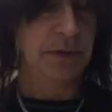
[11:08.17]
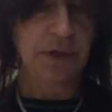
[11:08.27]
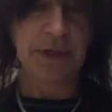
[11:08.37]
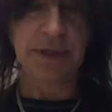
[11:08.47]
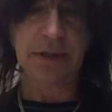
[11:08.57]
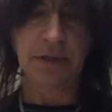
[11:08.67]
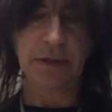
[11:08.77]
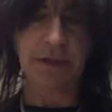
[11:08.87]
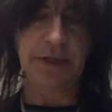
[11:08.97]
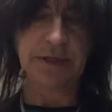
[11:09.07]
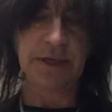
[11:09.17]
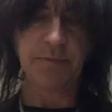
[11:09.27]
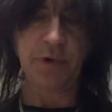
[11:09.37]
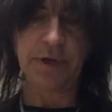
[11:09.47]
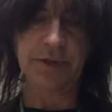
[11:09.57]
and then these I
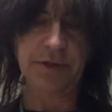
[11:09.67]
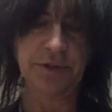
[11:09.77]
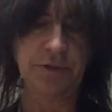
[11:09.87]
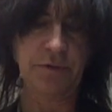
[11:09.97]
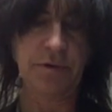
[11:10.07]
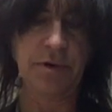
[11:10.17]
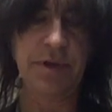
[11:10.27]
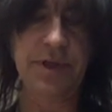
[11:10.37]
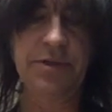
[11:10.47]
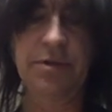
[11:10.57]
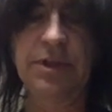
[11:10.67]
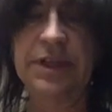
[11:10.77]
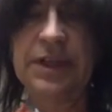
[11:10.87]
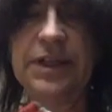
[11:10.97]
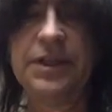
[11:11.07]
bought at the store, and these are
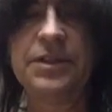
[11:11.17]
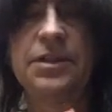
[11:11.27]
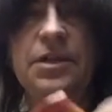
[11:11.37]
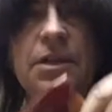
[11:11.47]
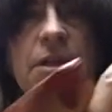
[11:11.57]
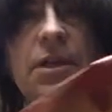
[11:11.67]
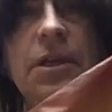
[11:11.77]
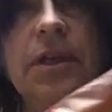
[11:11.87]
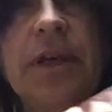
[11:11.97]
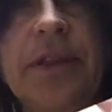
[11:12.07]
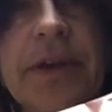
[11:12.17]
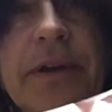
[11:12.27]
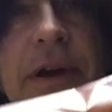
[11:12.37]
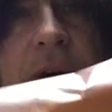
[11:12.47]
Lily's, and they're